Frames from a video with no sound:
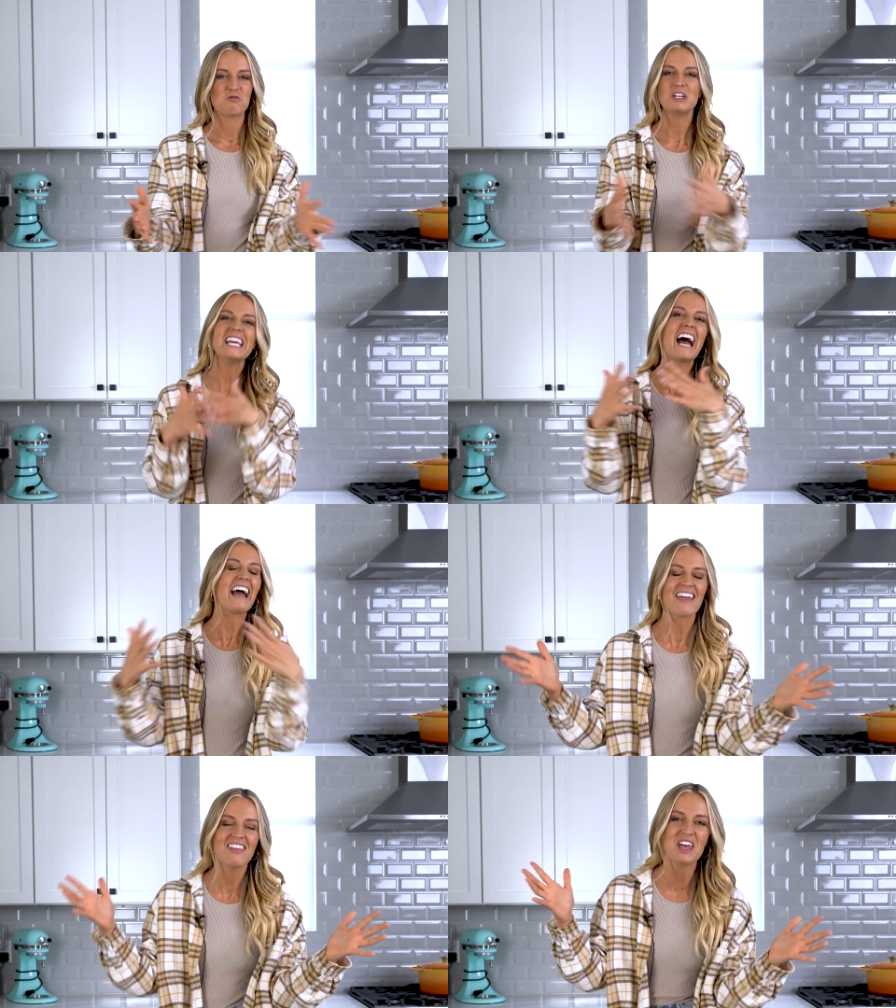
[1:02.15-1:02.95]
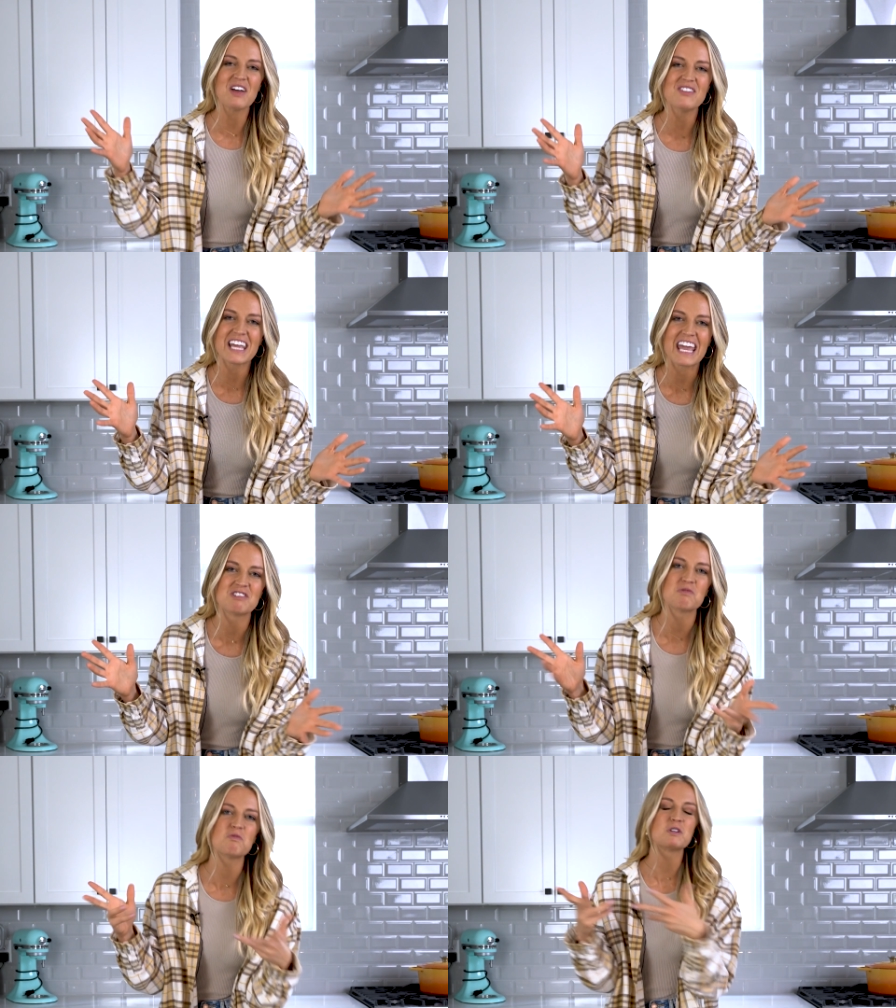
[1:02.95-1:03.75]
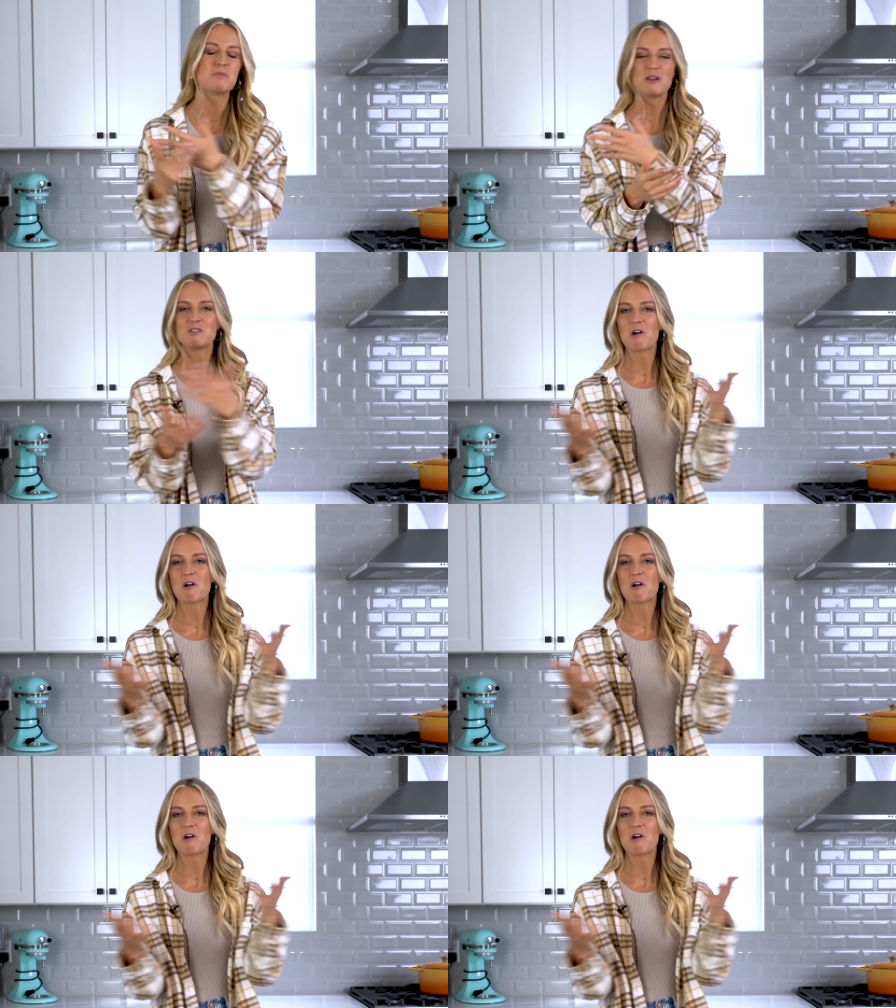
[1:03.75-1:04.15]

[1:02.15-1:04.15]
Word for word: Really, I can't think of an occasion where spinach